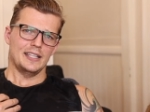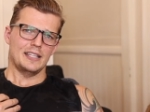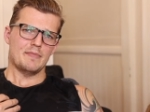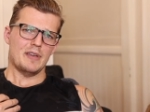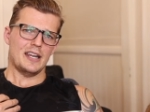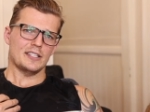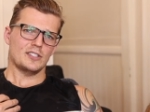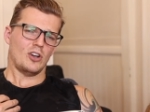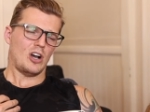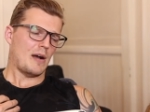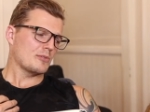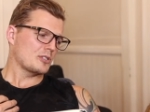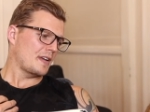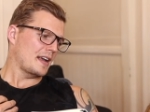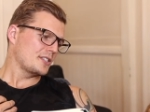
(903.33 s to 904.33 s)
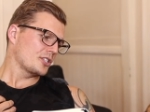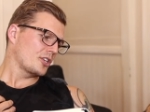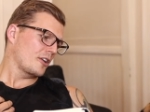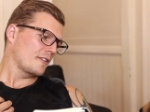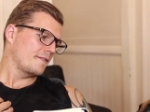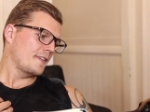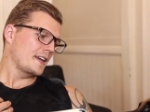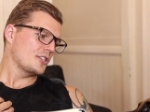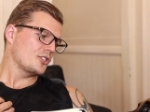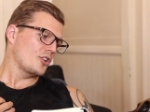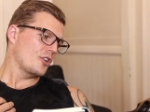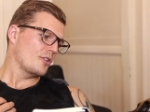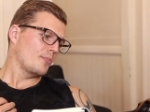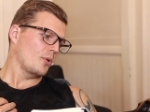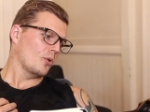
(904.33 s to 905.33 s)
The amount of times I've had to go fetch
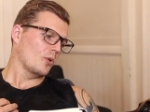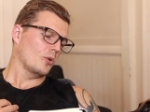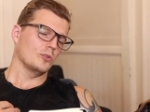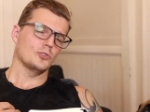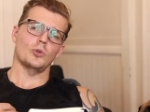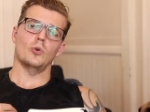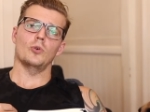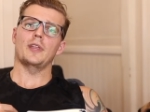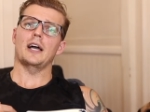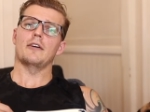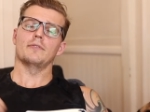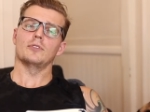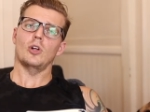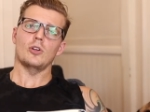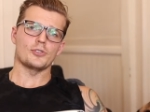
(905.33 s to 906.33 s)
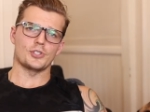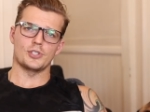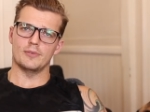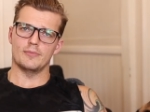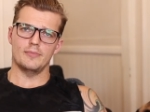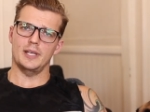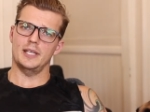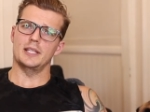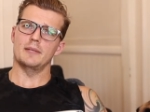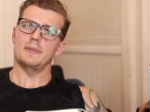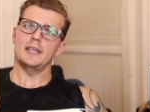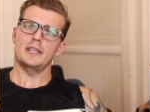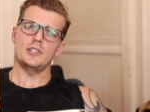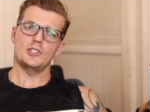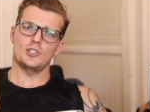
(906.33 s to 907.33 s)
her balls or they've lost them in the
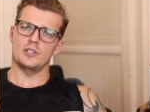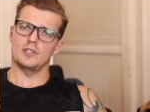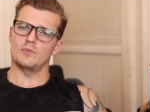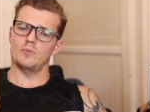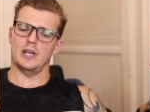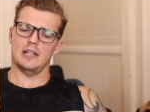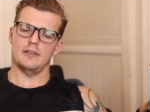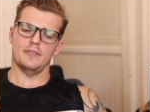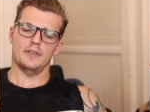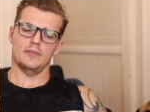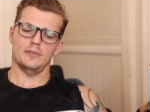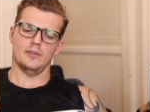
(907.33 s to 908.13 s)
beach and whatever,